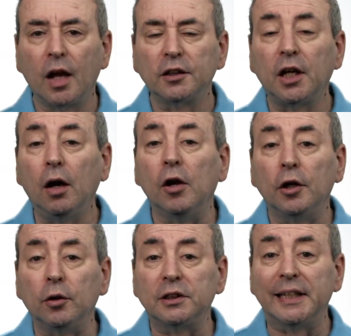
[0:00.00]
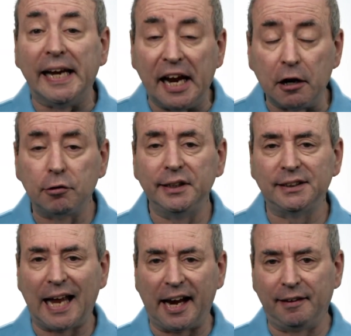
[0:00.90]
So you'll see
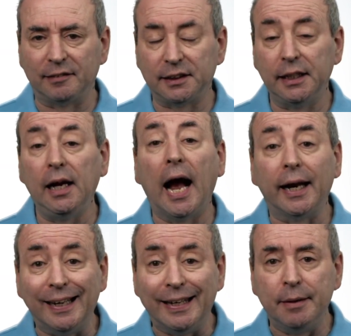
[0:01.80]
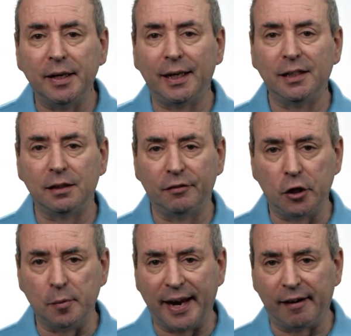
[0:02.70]
increased accuracy and elimination of
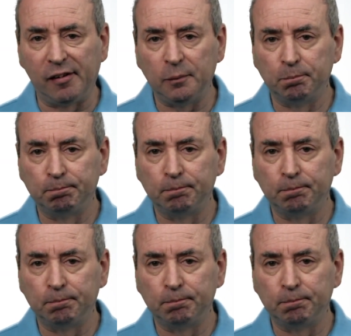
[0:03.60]
human error,